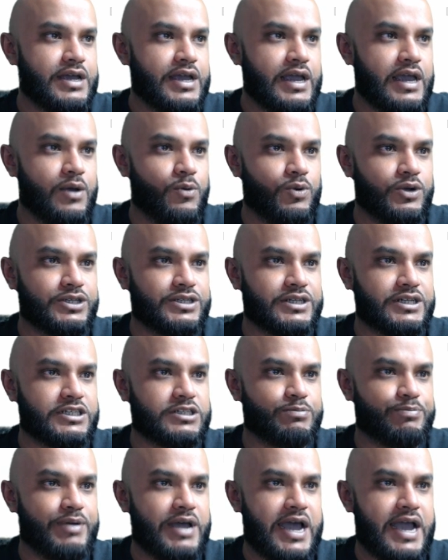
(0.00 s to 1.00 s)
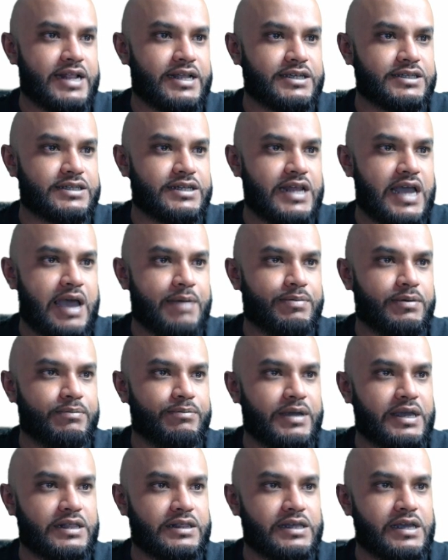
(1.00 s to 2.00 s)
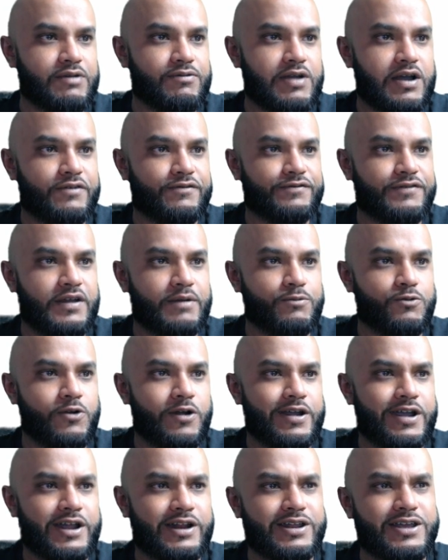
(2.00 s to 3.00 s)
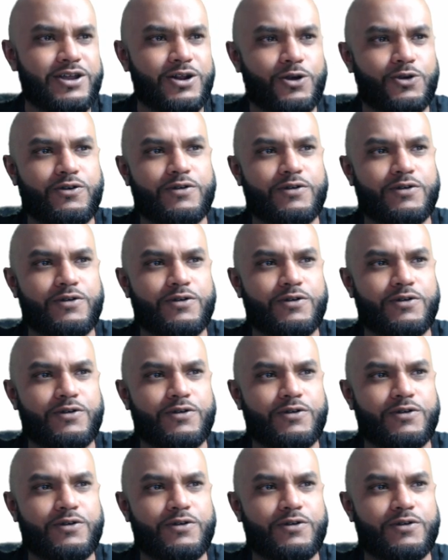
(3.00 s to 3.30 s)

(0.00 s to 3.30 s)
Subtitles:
it wasn't as bad because it happened mainly around February, and you know,